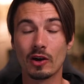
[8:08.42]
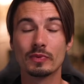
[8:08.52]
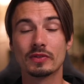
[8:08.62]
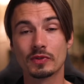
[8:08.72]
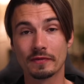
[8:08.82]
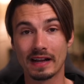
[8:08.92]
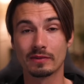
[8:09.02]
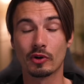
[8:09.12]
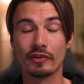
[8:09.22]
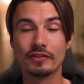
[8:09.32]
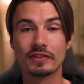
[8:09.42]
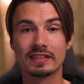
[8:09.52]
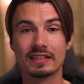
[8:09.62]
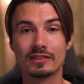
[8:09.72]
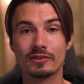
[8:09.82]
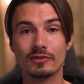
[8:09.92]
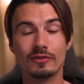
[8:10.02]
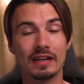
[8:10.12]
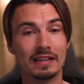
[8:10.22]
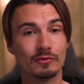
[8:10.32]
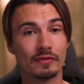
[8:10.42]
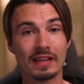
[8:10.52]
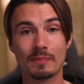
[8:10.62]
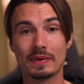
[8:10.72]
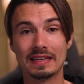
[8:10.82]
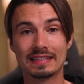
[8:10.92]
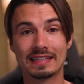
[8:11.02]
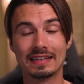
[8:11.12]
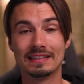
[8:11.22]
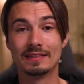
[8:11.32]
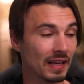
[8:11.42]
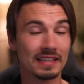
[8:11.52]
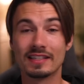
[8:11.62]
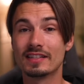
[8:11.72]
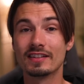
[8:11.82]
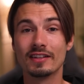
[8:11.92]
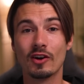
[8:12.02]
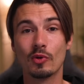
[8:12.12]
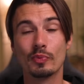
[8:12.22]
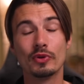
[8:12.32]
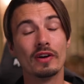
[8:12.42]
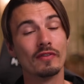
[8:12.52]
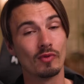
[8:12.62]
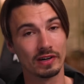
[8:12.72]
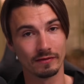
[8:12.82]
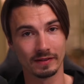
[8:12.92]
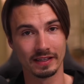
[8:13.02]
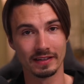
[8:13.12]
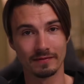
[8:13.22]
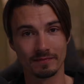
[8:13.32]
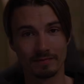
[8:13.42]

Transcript: I hope this was valuable or interesting to you. And with that being said, I sincerely hope you have a wonderful day.